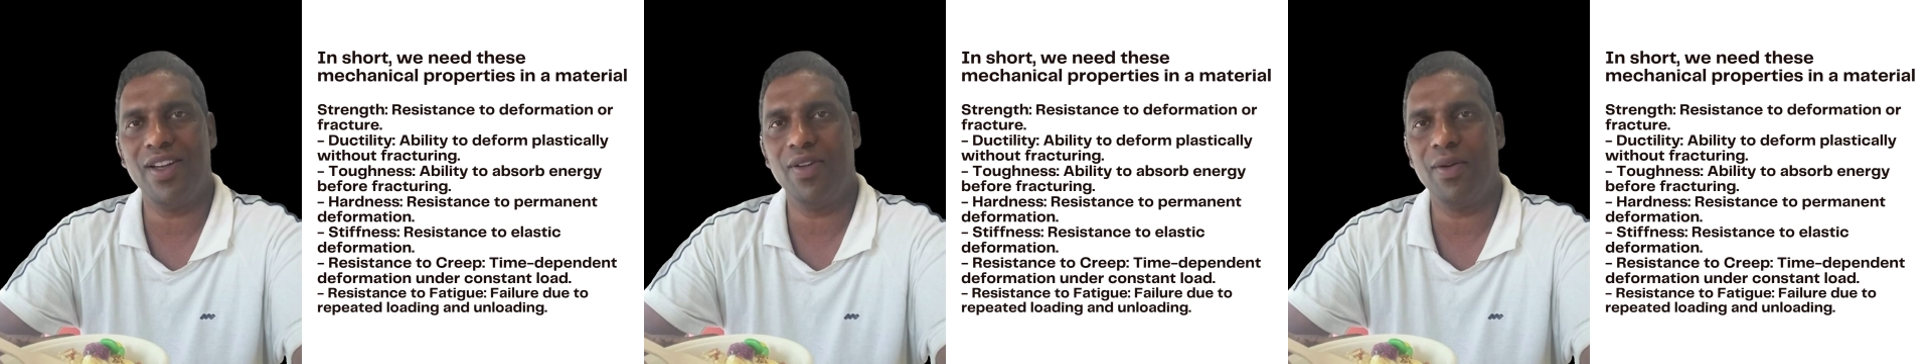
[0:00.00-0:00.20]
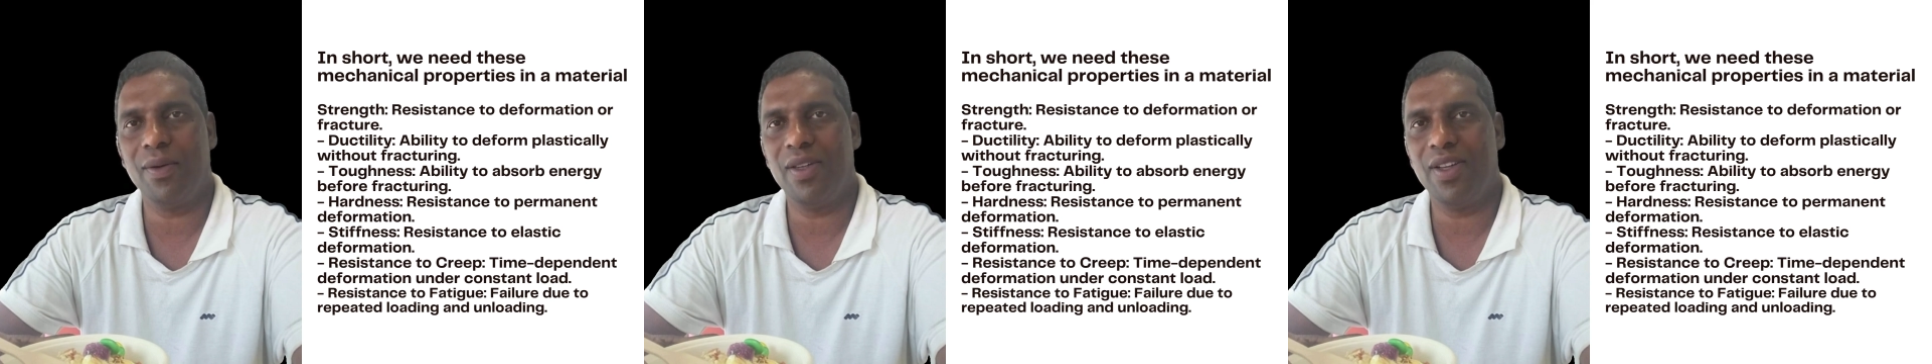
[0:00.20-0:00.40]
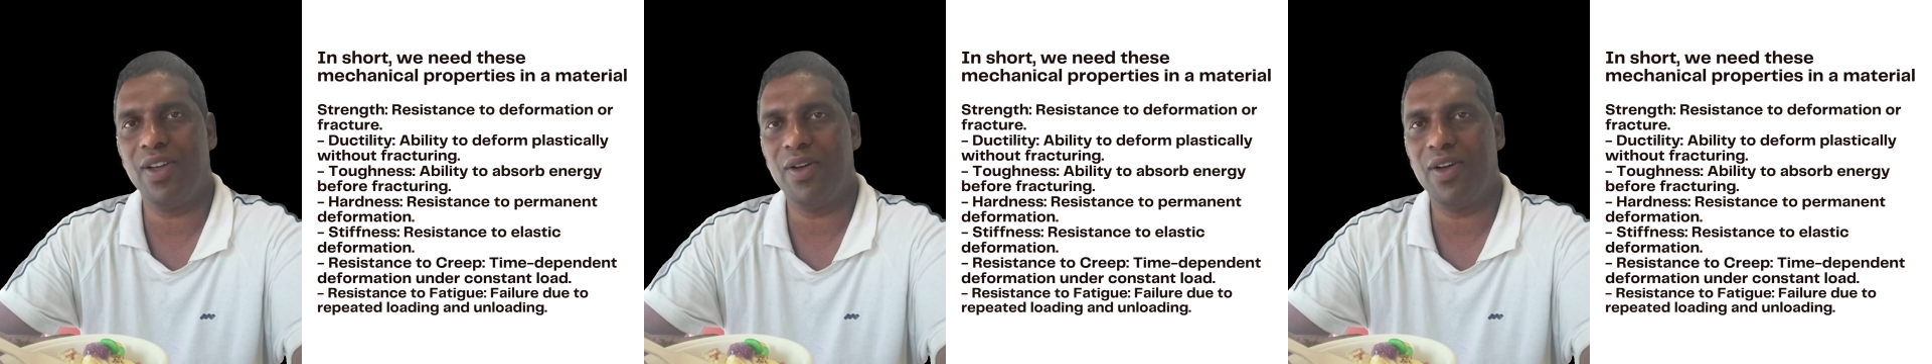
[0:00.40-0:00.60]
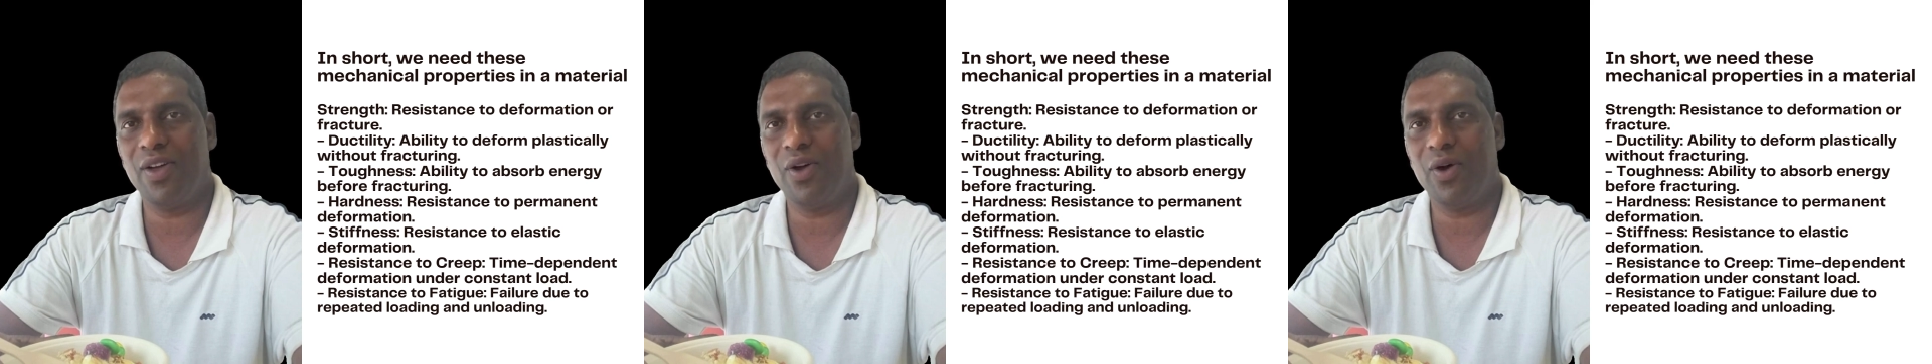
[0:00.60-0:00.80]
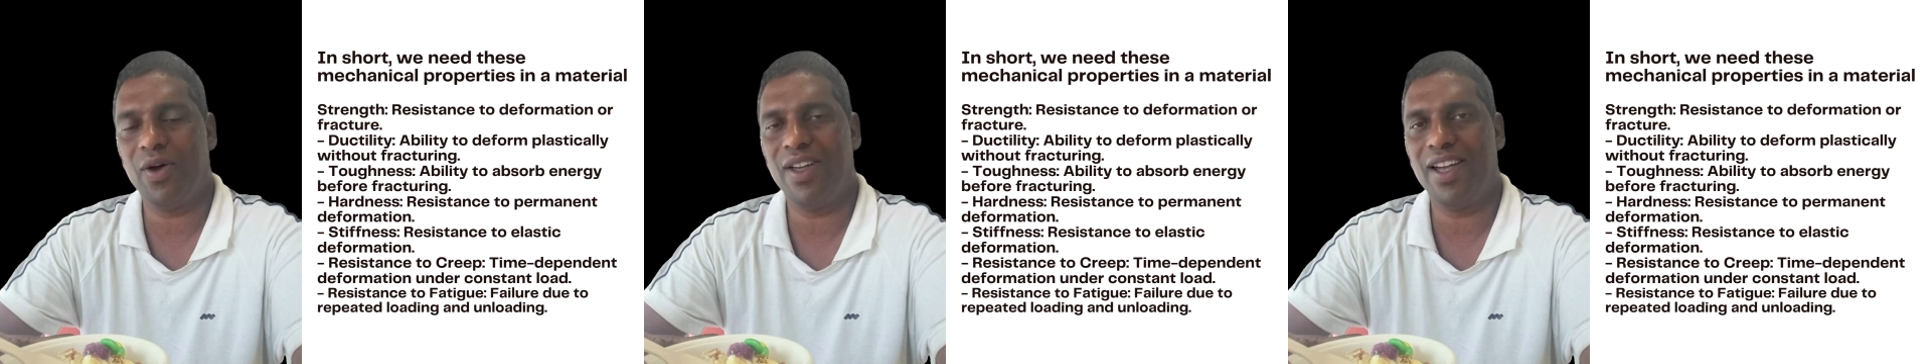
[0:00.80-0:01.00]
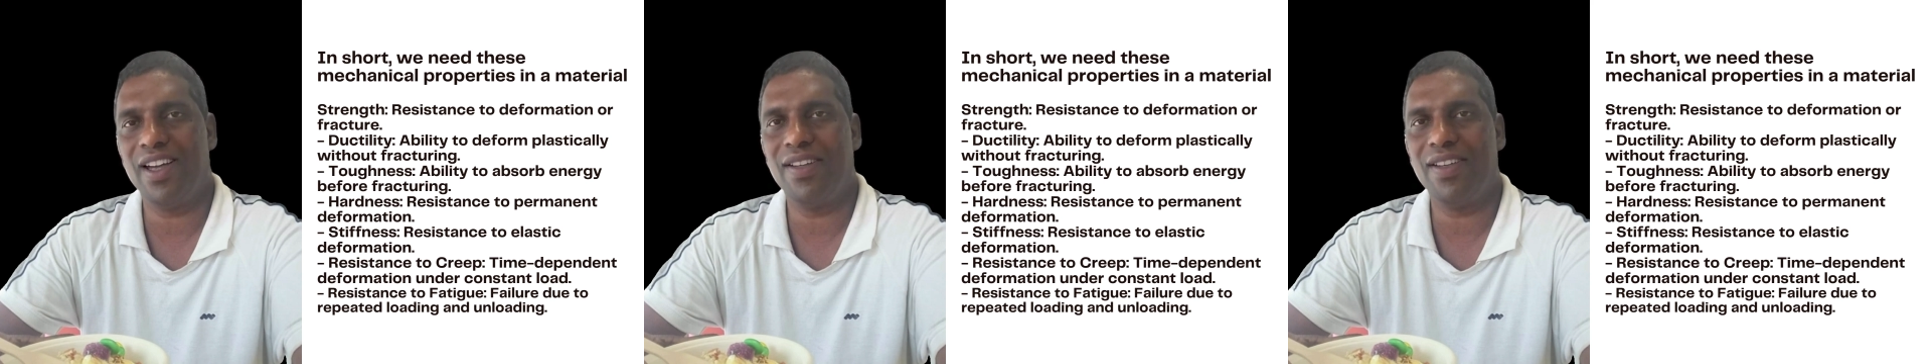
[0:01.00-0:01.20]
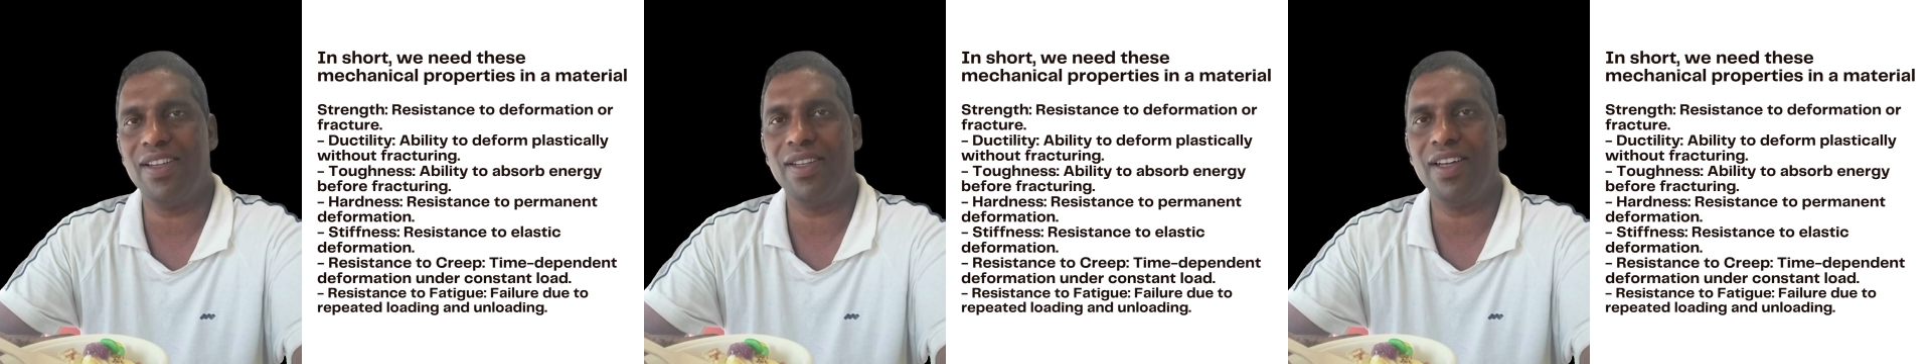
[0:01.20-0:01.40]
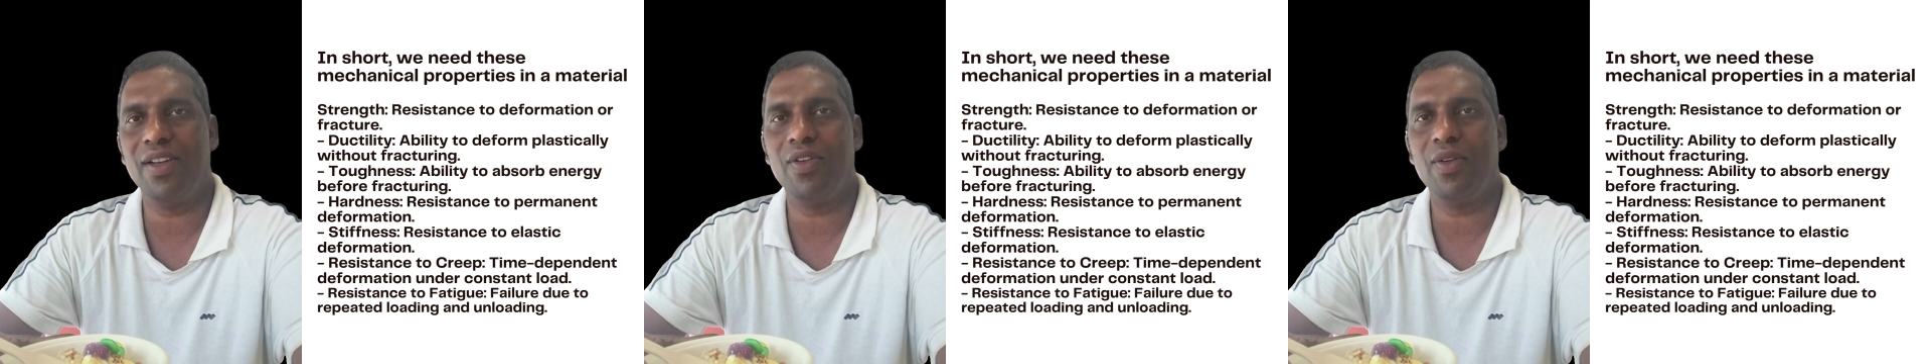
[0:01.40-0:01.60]
of a material to
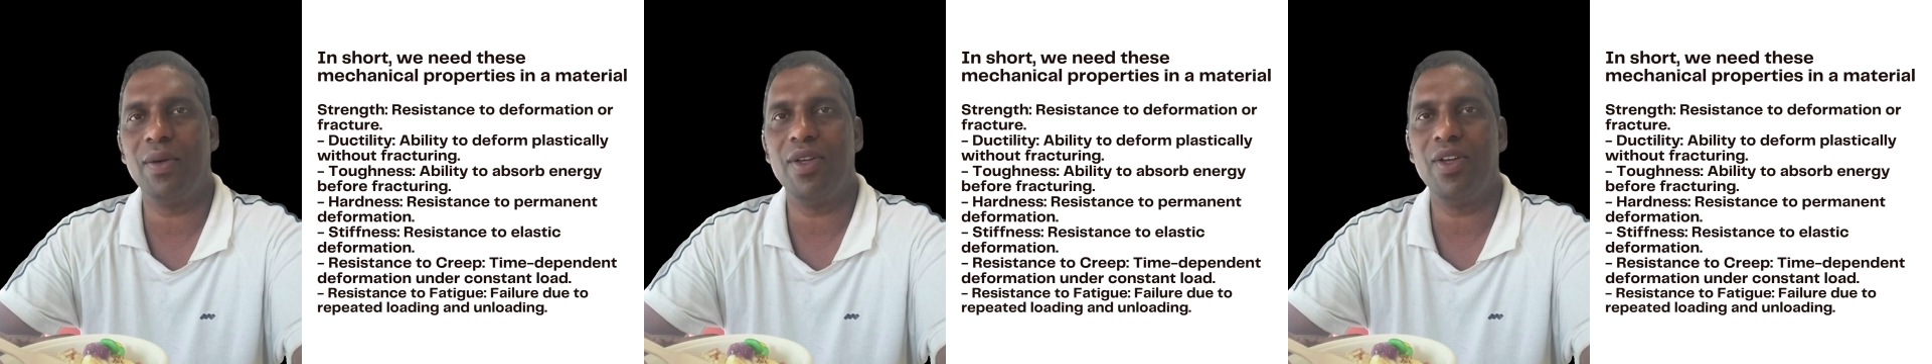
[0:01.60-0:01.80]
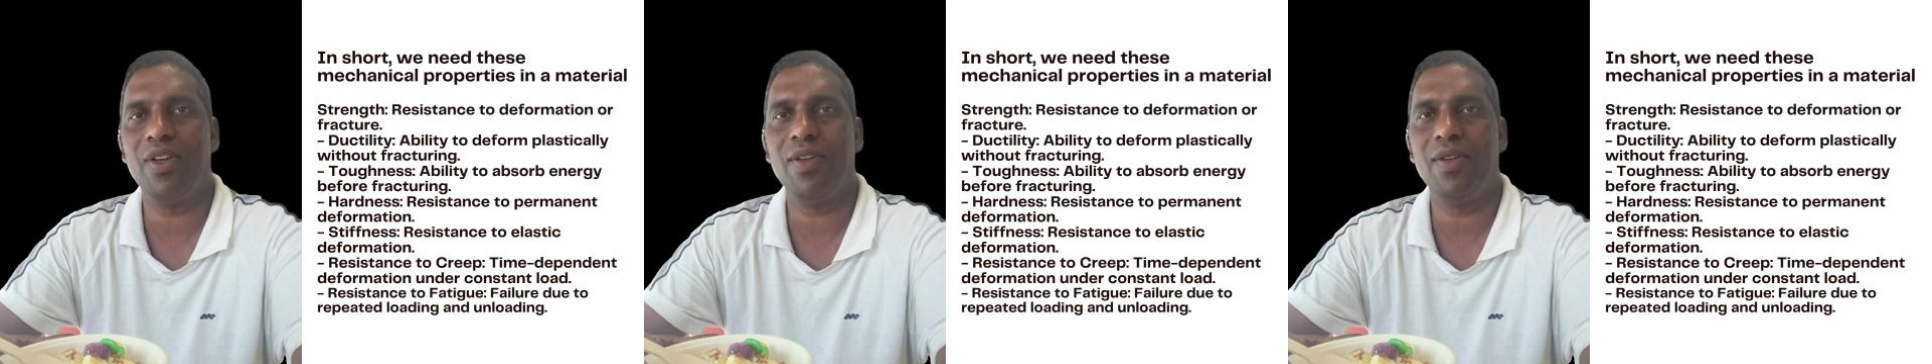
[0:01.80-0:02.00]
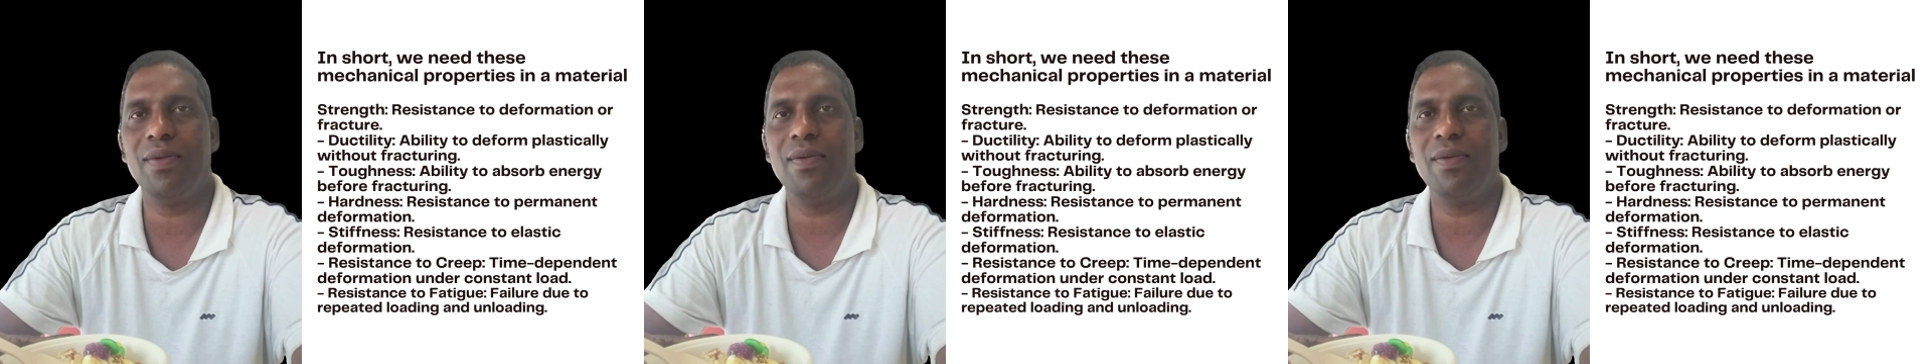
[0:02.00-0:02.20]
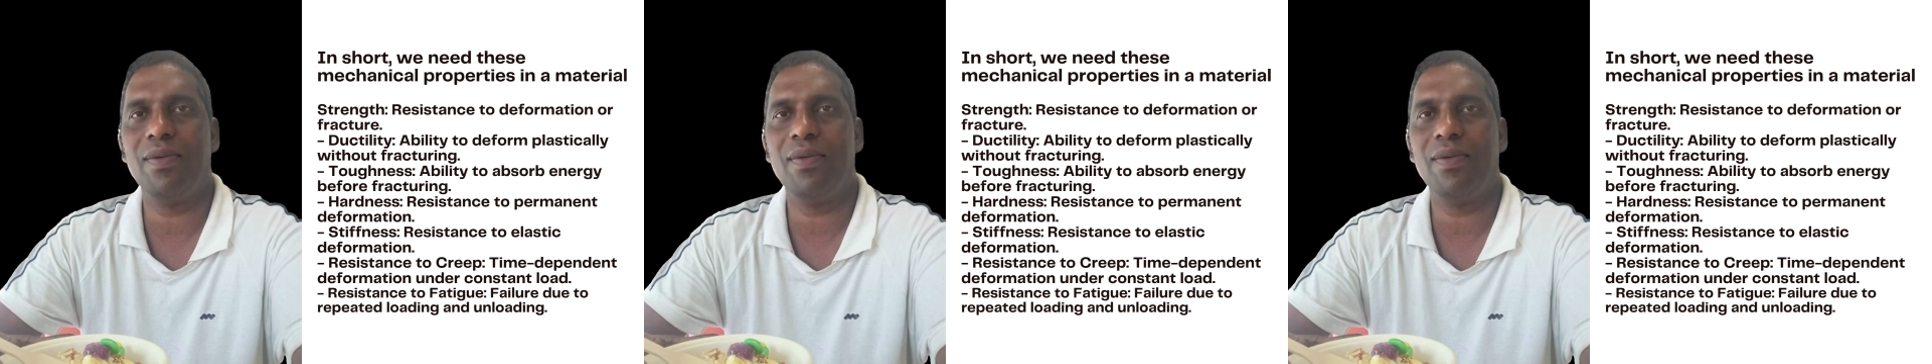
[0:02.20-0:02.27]
elastic deformation.